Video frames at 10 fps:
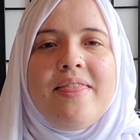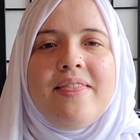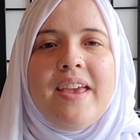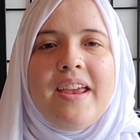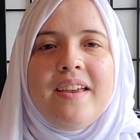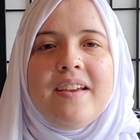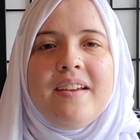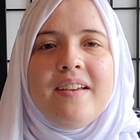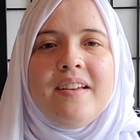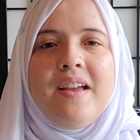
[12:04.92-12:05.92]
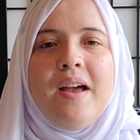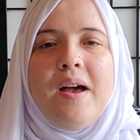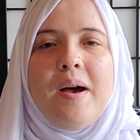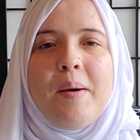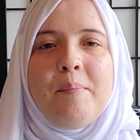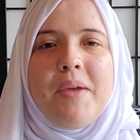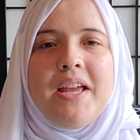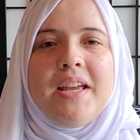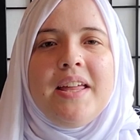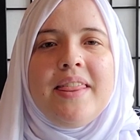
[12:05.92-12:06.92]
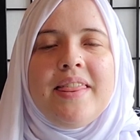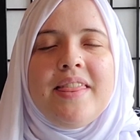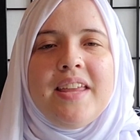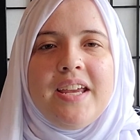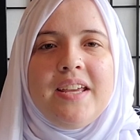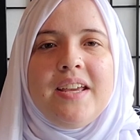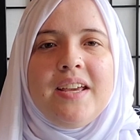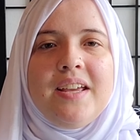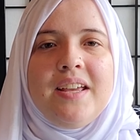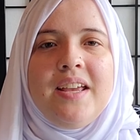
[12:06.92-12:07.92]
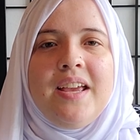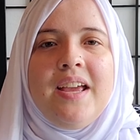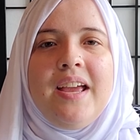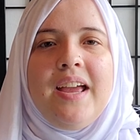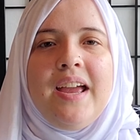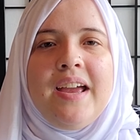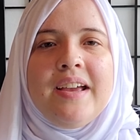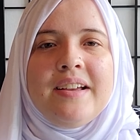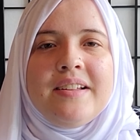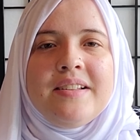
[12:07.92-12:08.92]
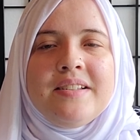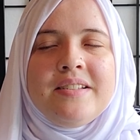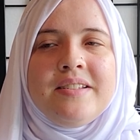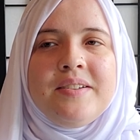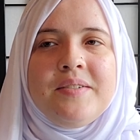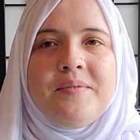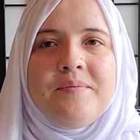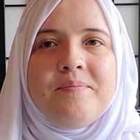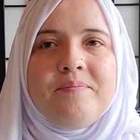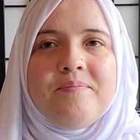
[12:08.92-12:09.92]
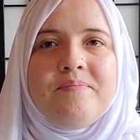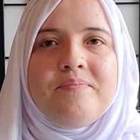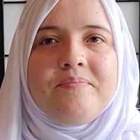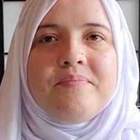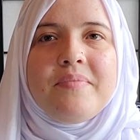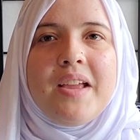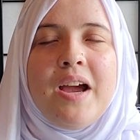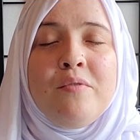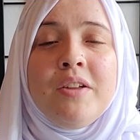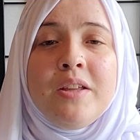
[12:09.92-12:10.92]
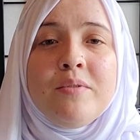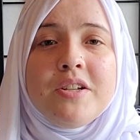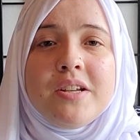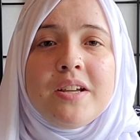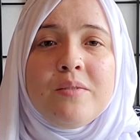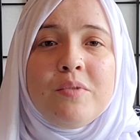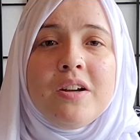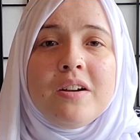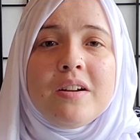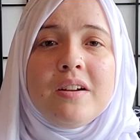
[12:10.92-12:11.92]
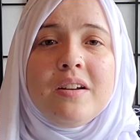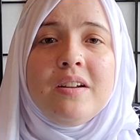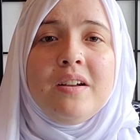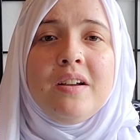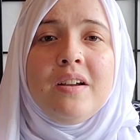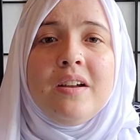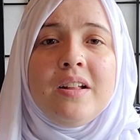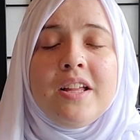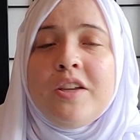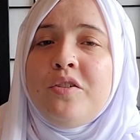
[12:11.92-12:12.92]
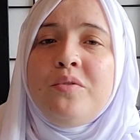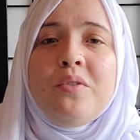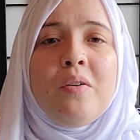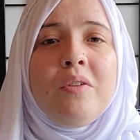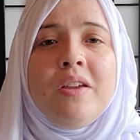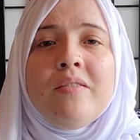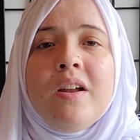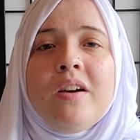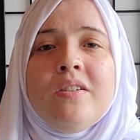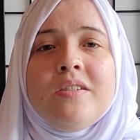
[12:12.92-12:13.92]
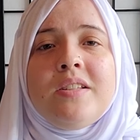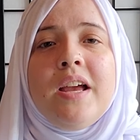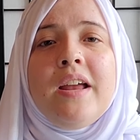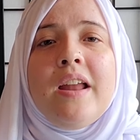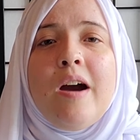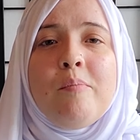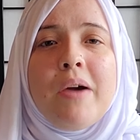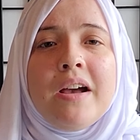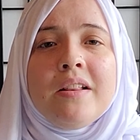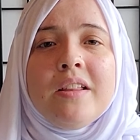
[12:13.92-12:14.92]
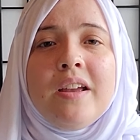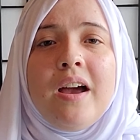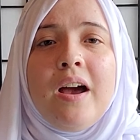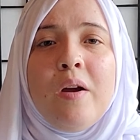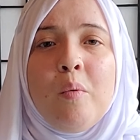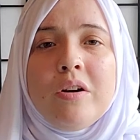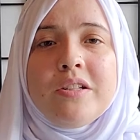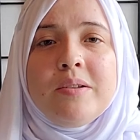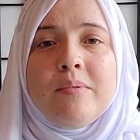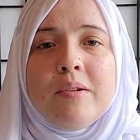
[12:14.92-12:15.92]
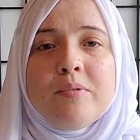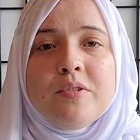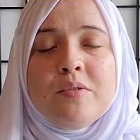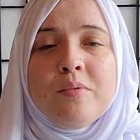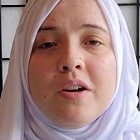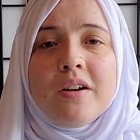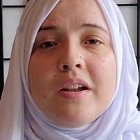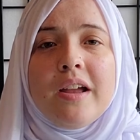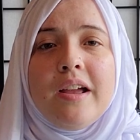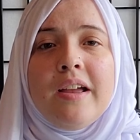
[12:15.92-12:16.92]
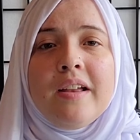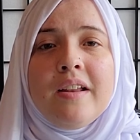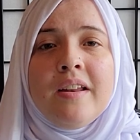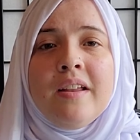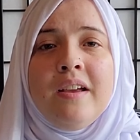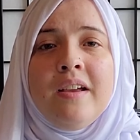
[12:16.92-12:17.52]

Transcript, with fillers: thing, a big thing. And I really wish I could work. Like, you don't even understand how badly I want to be able to work and